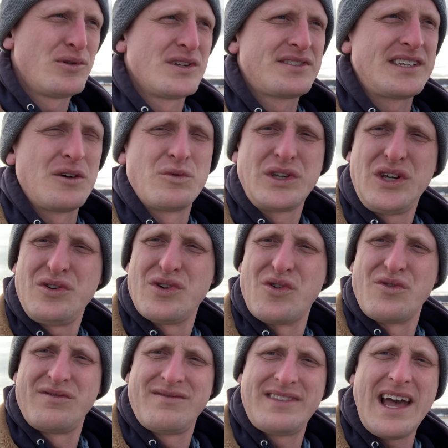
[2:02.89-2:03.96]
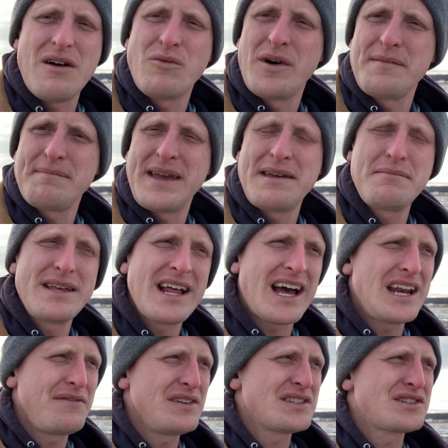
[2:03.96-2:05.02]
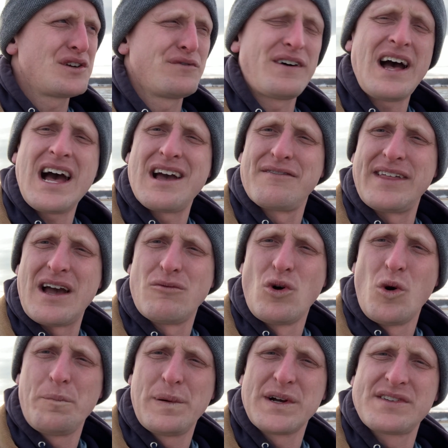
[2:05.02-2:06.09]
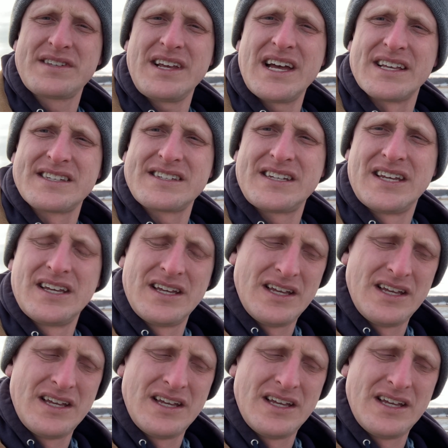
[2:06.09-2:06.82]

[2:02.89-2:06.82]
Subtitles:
will say, well, that won't maybe not even survive. That won't persist.